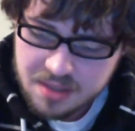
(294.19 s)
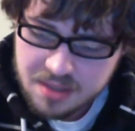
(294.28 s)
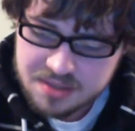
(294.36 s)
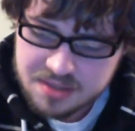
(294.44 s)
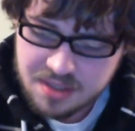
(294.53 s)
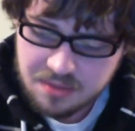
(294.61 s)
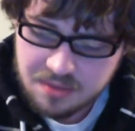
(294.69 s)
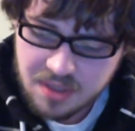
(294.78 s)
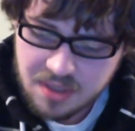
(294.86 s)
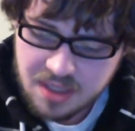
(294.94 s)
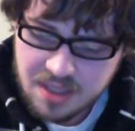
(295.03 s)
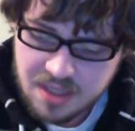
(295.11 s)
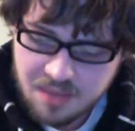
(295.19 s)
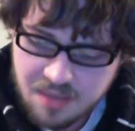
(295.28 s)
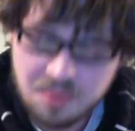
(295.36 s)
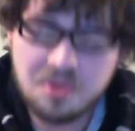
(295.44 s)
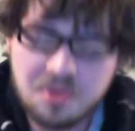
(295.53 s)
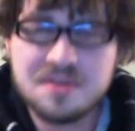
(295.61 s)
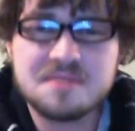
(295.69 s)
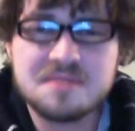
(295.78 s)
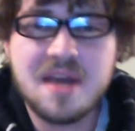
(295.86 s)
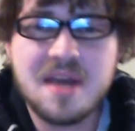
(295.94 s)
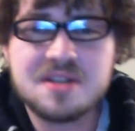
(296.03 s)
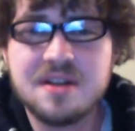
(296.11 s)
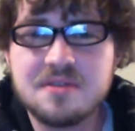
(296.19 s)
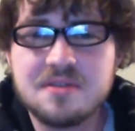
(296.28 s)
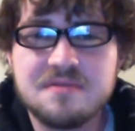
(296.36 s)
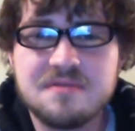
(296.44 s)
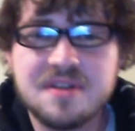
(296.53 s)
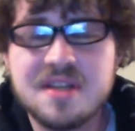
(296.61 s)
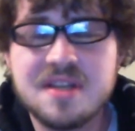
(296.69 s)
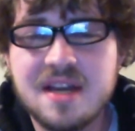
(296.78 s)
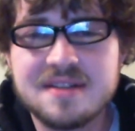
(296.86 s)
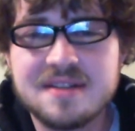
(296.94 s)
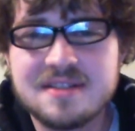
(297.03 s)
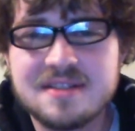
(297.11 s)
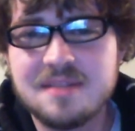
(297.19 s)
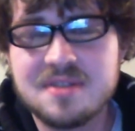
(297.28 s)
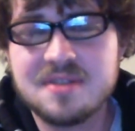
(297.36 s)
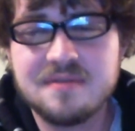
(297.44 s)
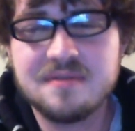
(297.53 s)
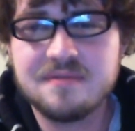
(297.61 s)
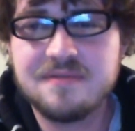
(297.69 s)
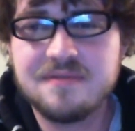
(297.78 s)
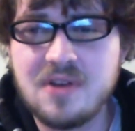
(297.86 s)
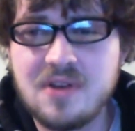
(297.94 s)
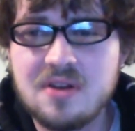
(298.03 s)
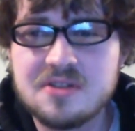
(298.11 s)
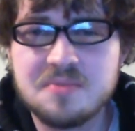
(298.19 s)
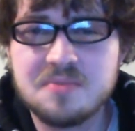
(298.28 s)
So at one point in this match, I noticed Vicky kind of slips and falls,